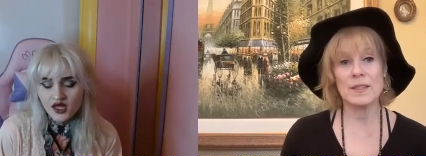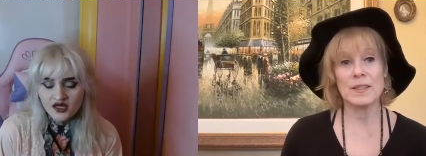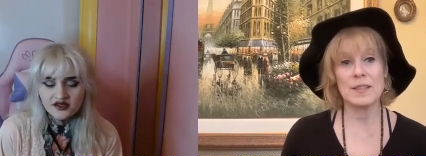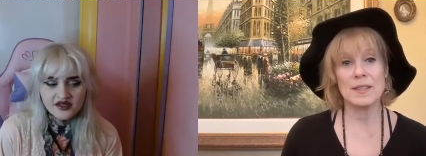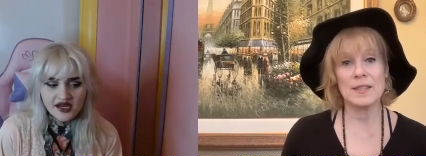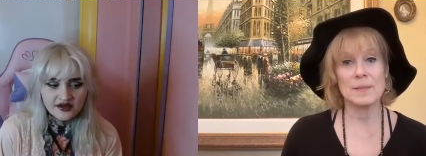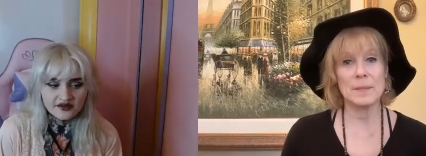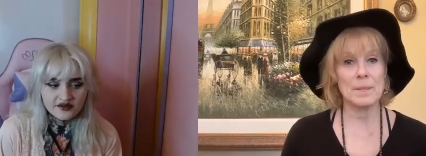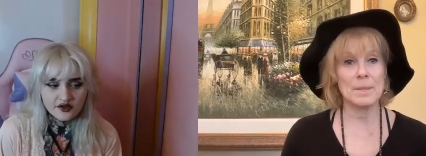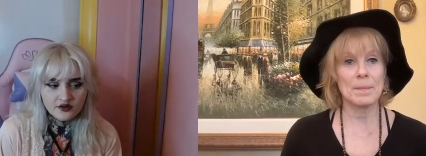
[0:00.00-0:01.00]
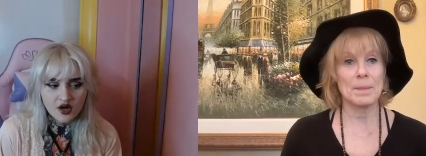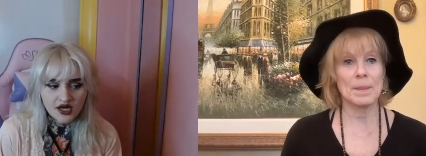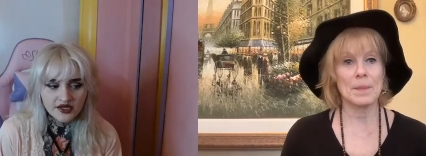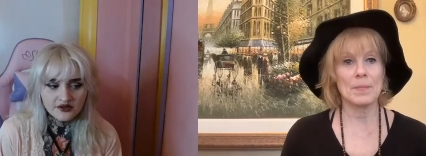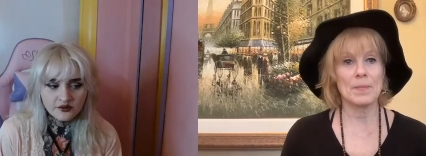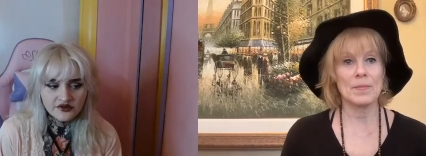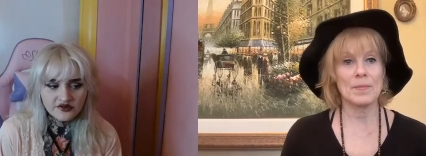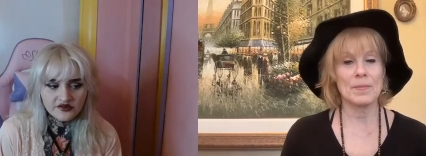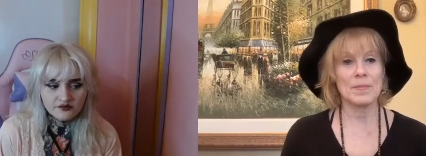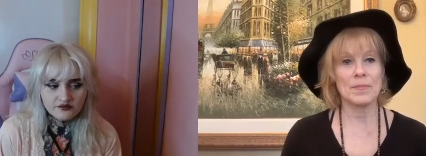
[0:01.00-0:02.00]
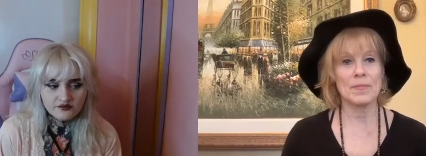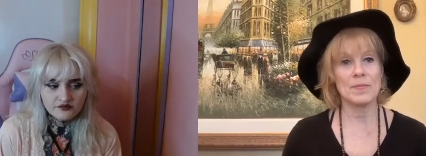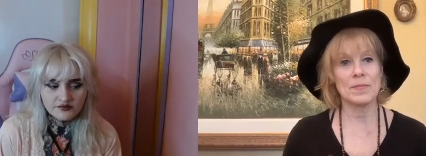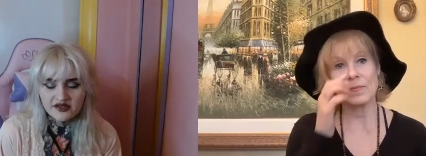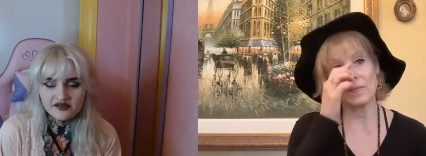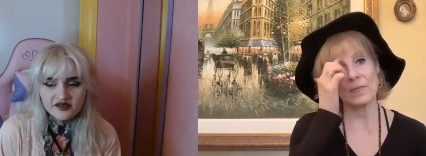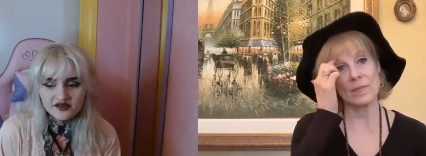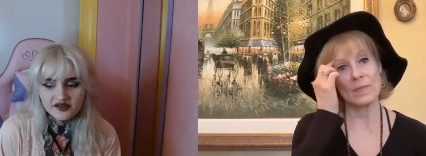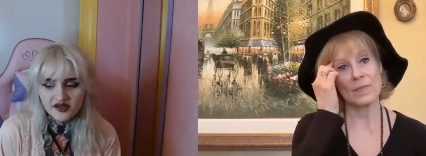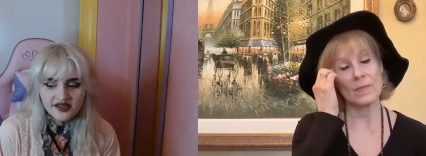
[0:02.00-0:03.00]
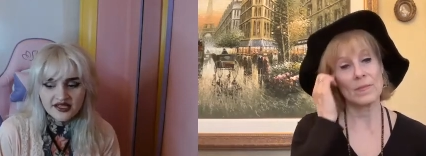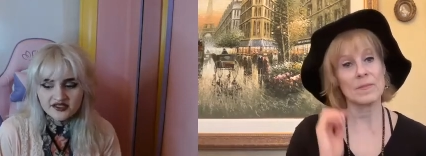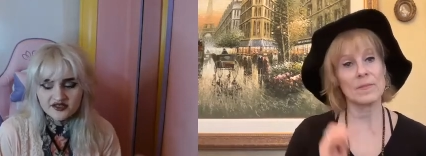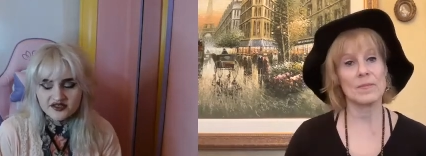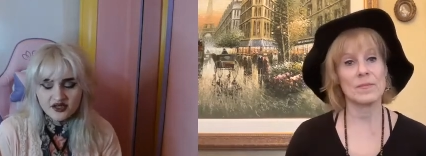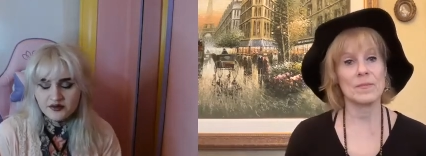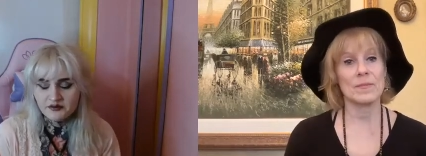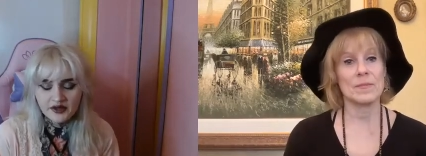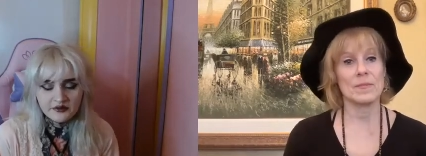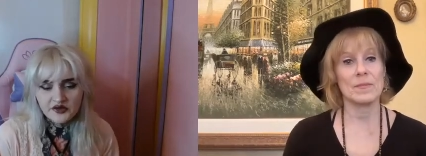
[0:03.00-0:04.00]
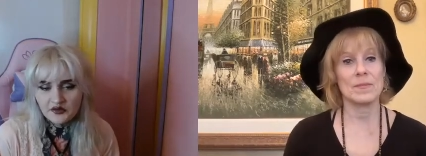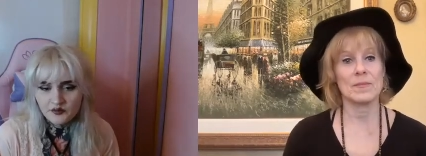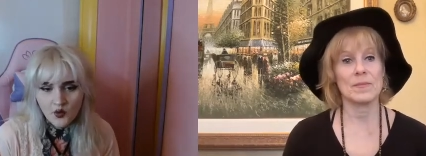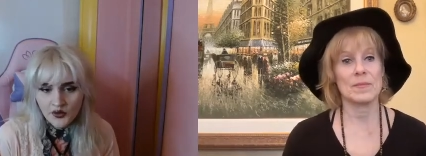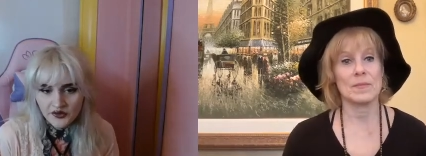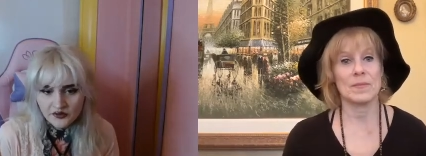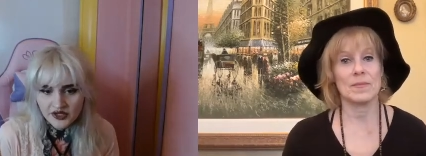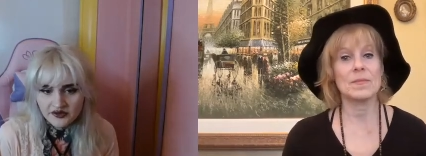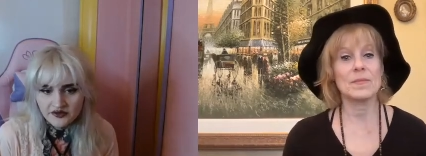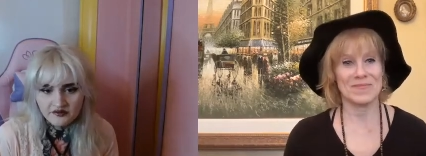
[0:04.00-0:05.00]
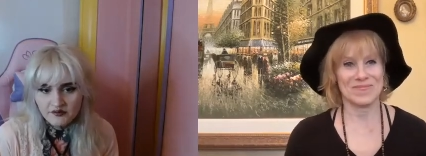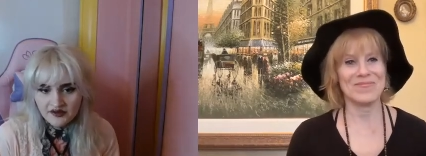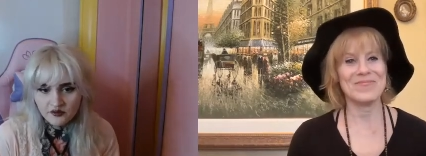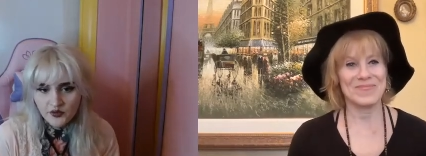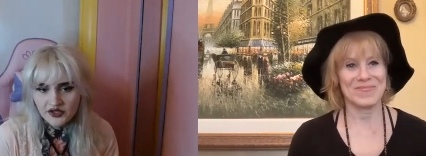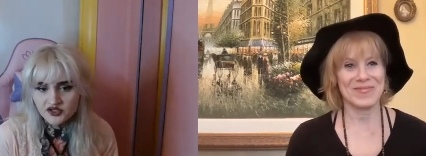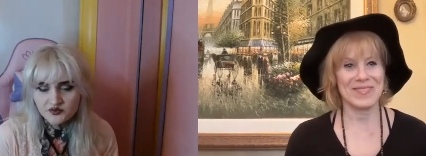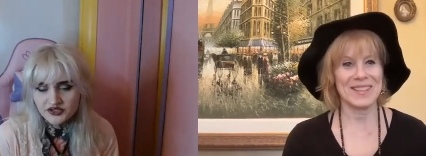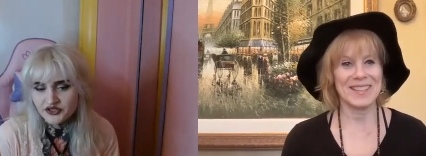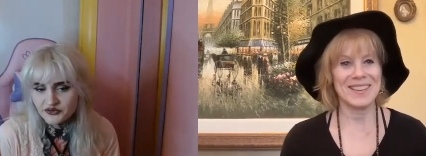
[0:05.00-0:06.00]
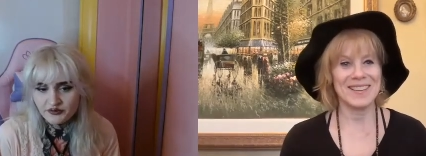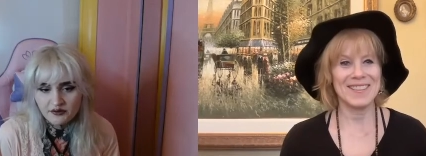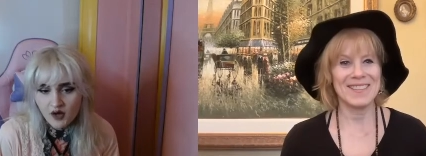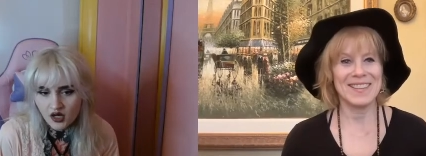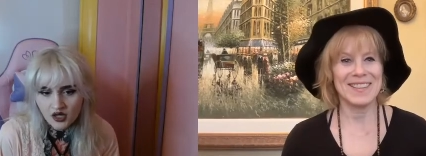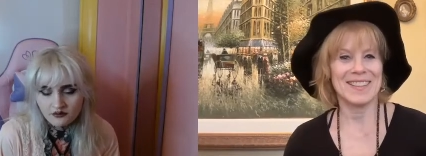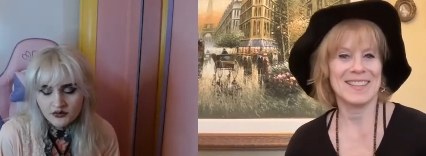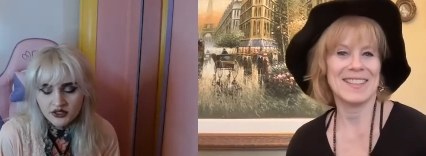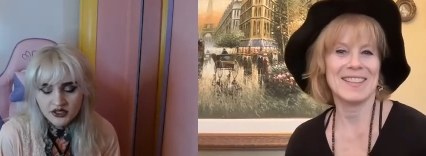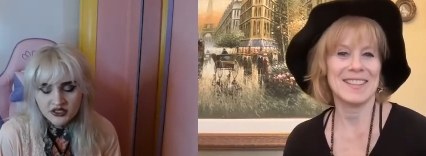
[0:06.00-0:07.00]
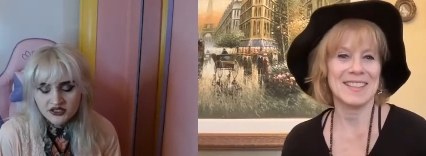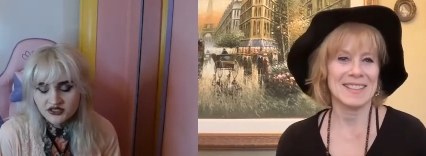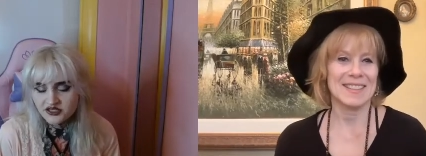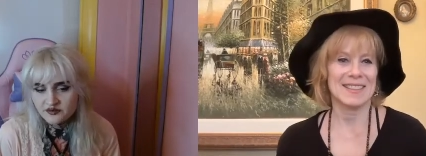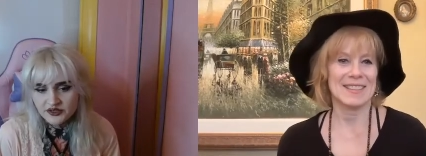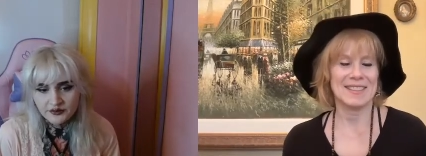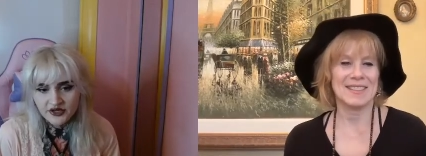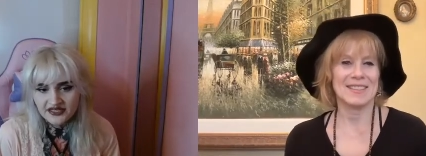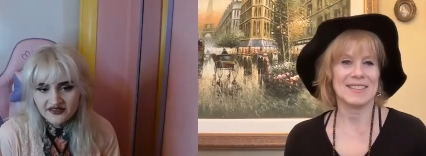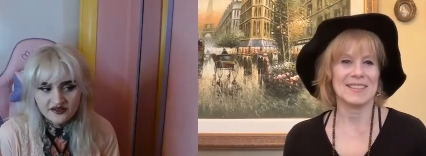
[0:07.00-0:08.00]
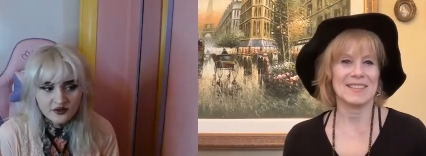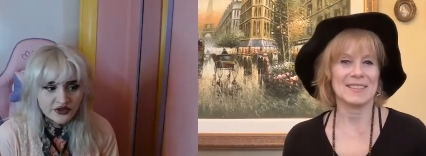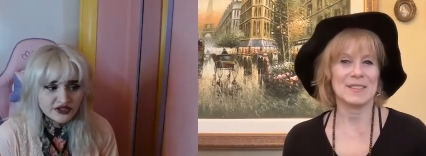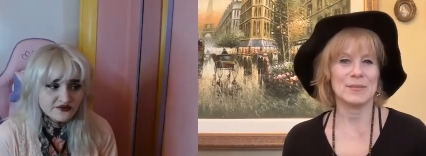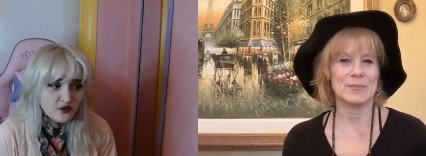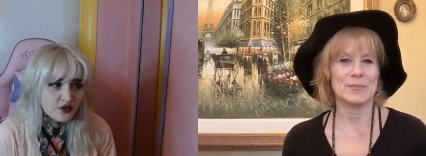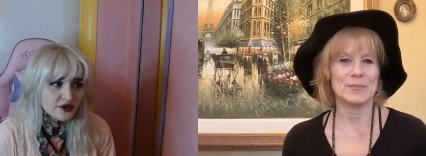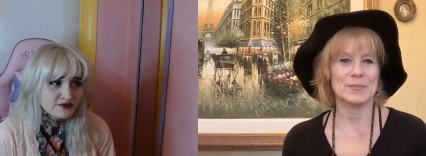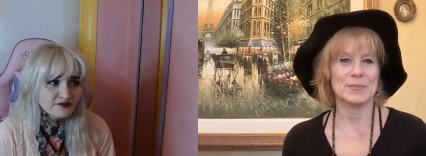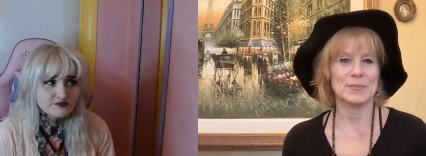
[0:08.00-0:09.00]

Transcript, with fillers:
Speaker 1: Yeah. So, I was basically i like to just tell people i was like born and raised as a witch because my mom she's been a practicing witch for